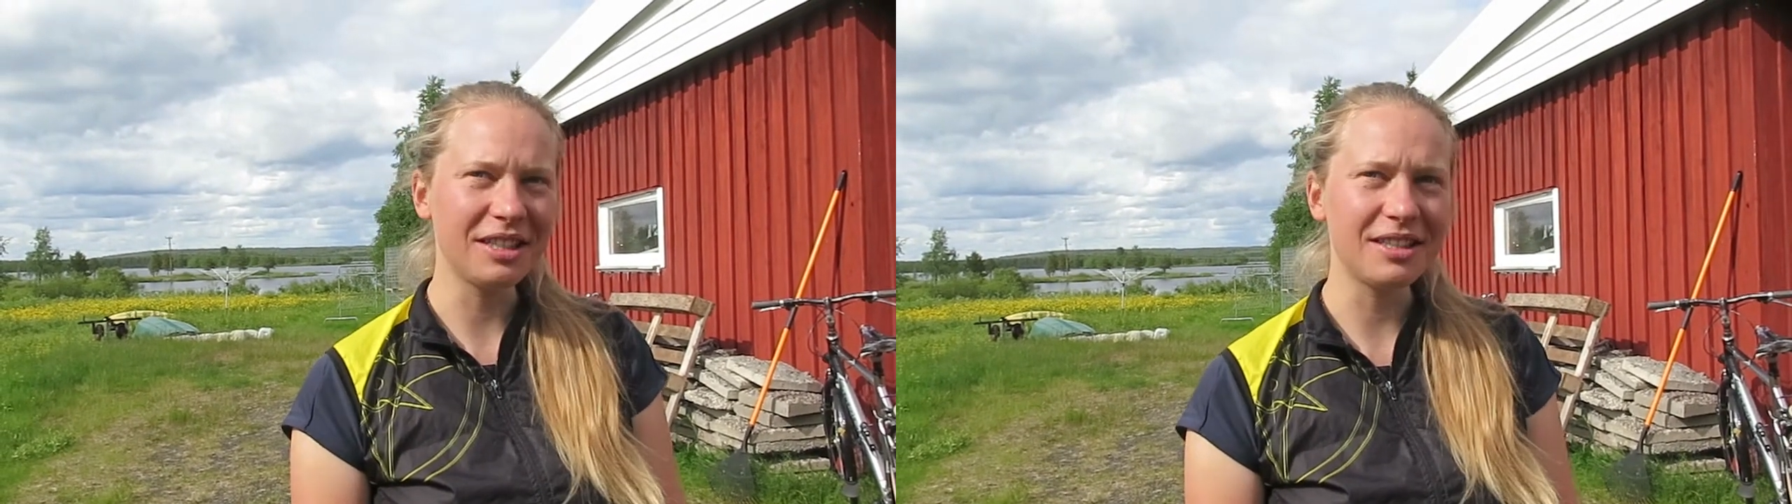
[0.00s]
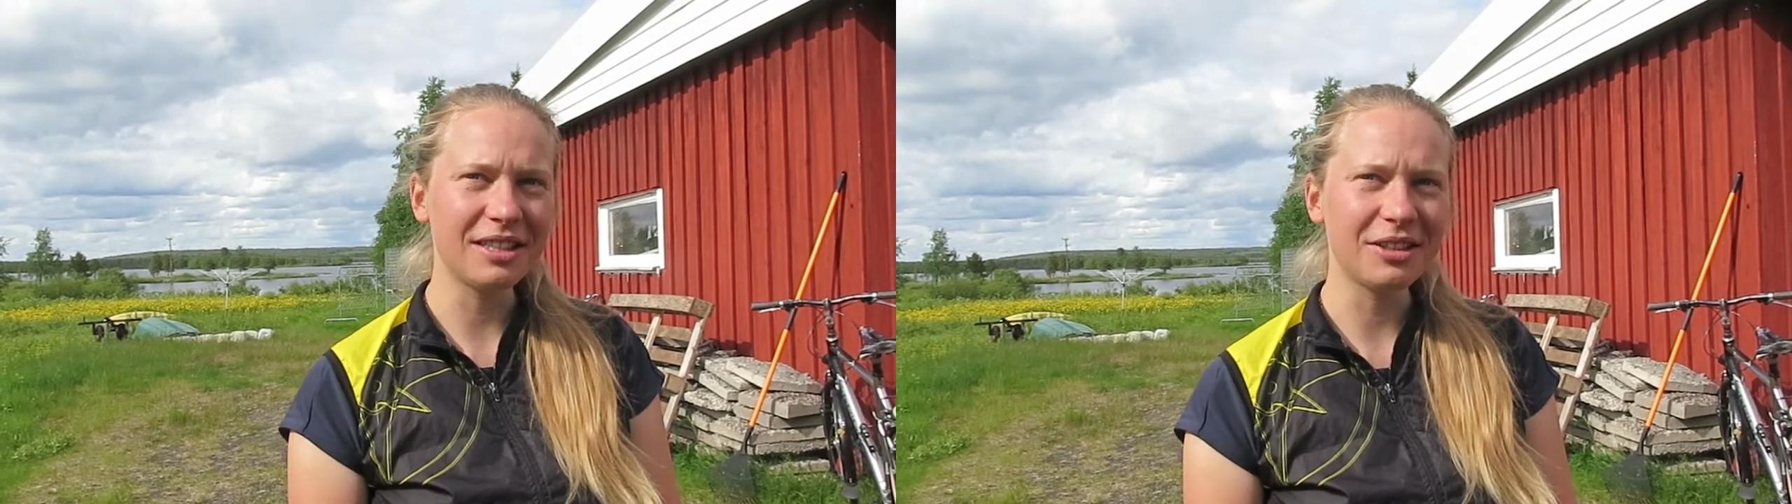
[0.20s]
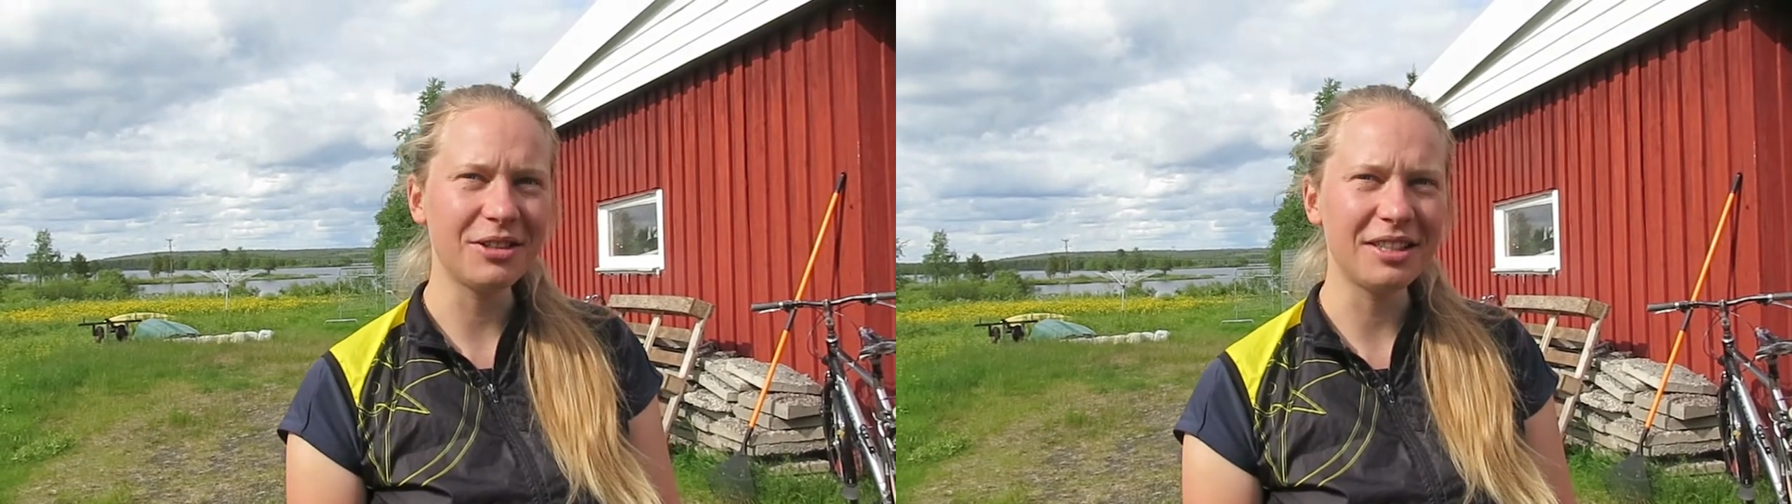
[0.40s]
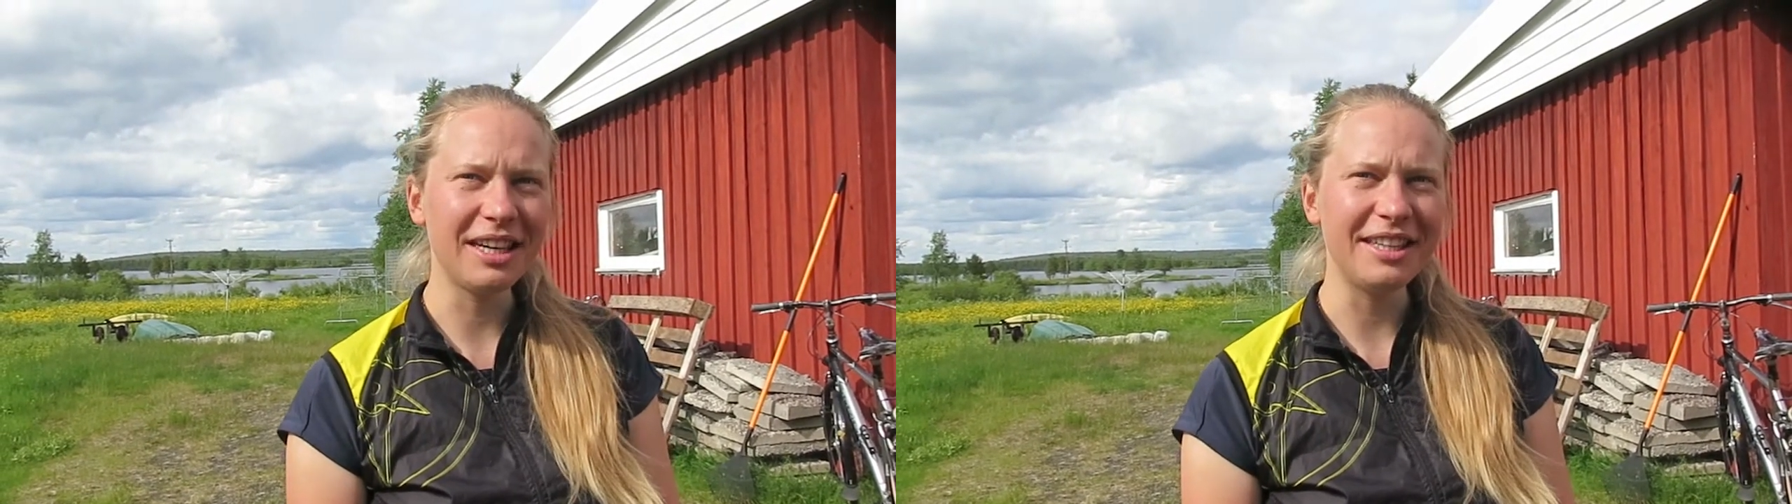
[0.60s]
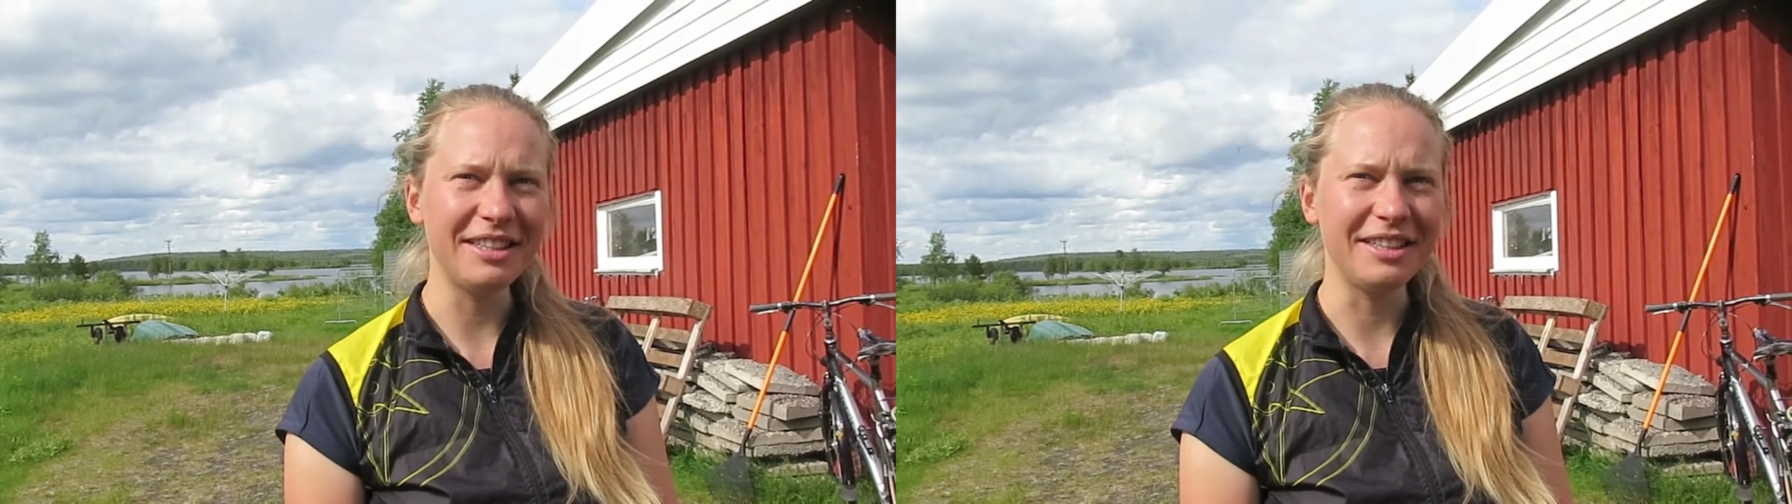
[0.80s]
it's a good
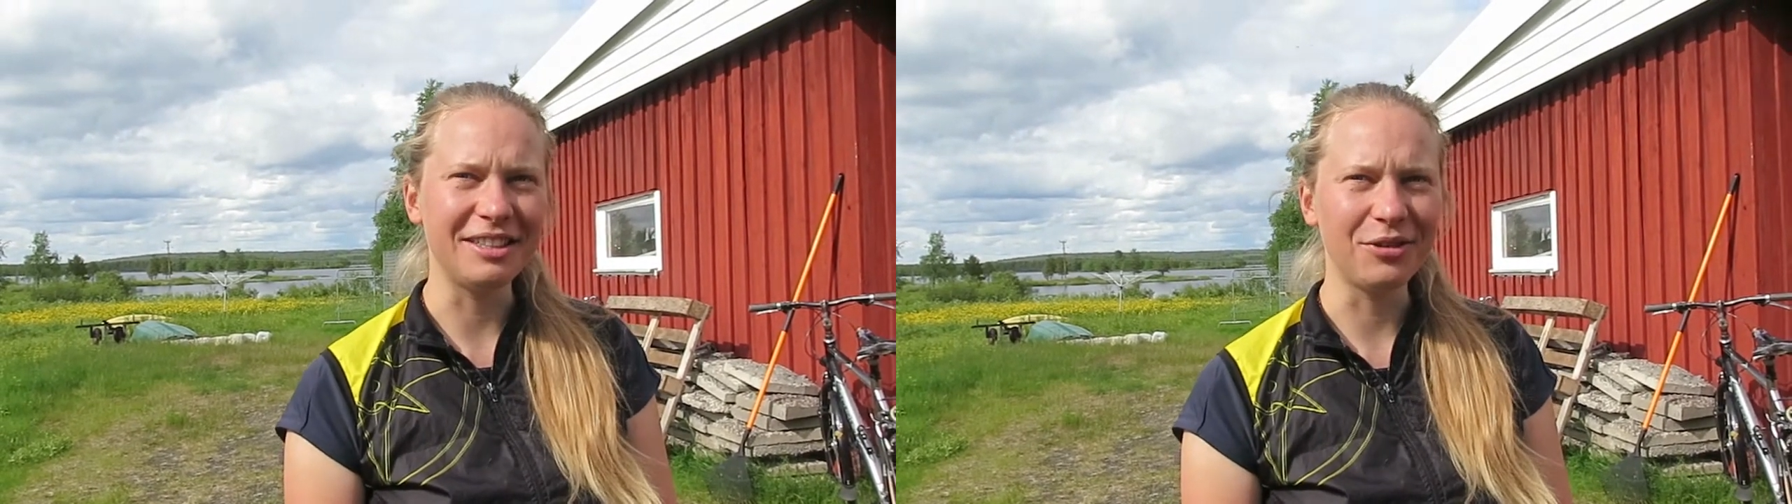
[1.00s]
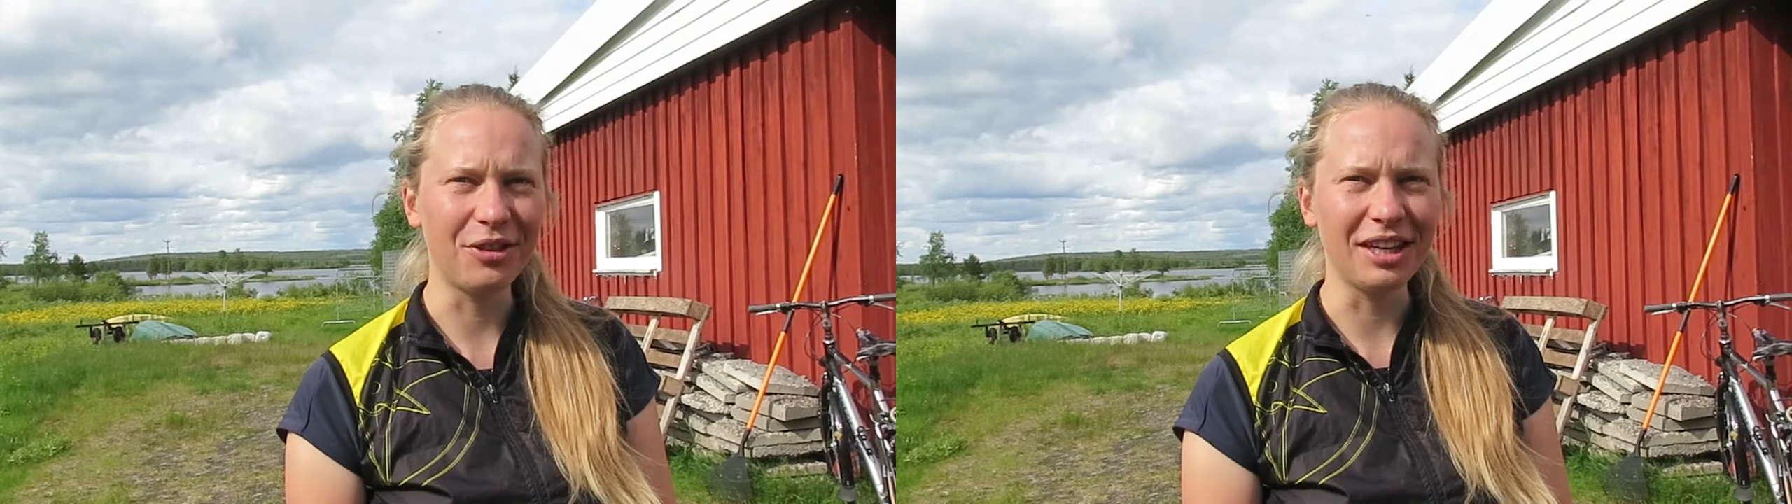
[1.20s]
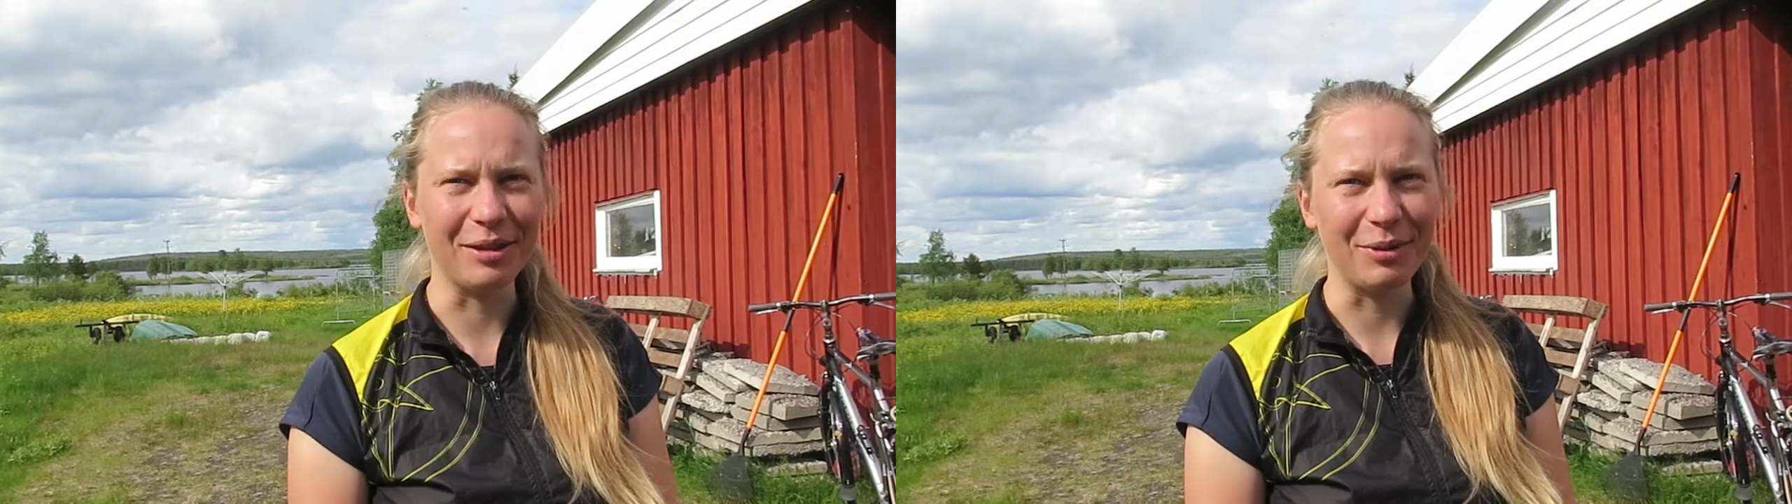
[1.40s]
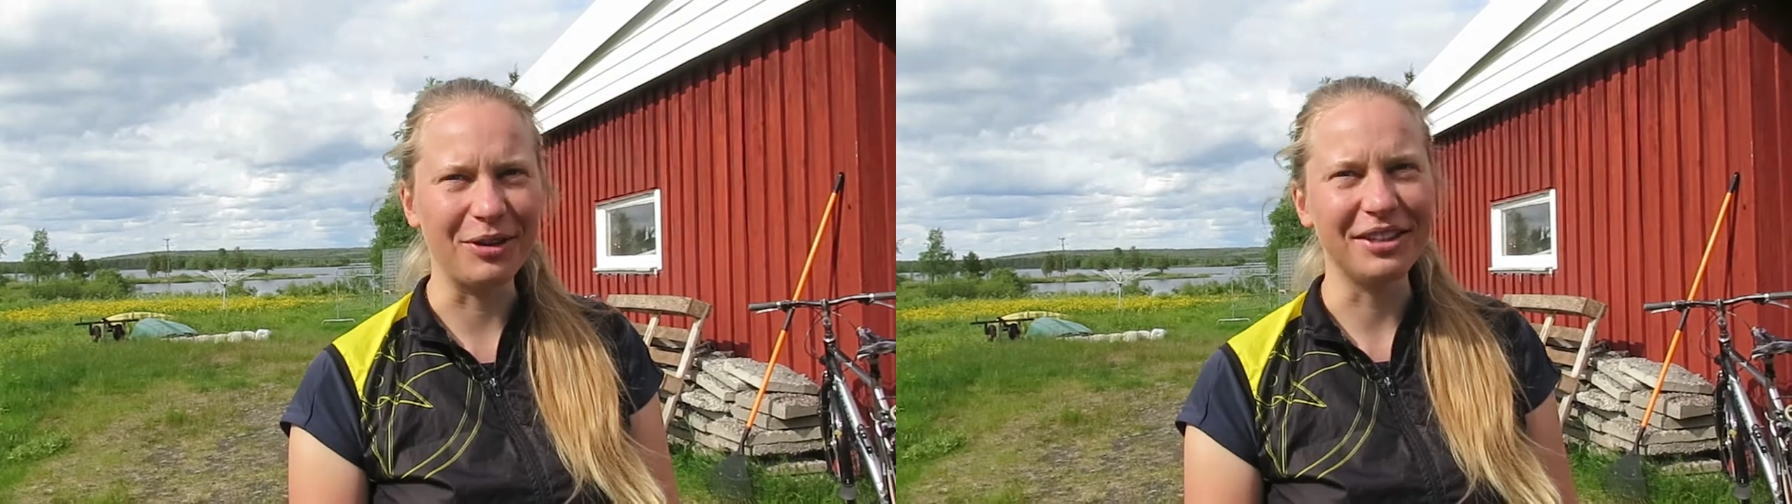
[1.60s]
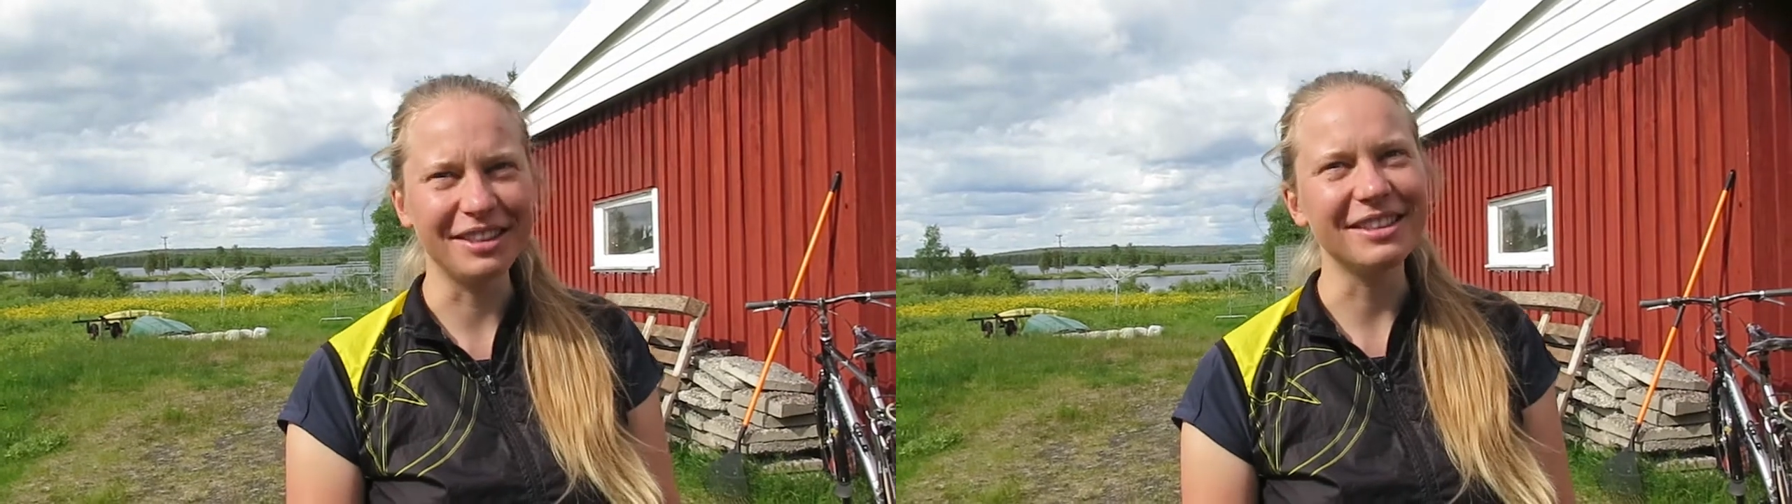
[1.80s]
idea to think about it.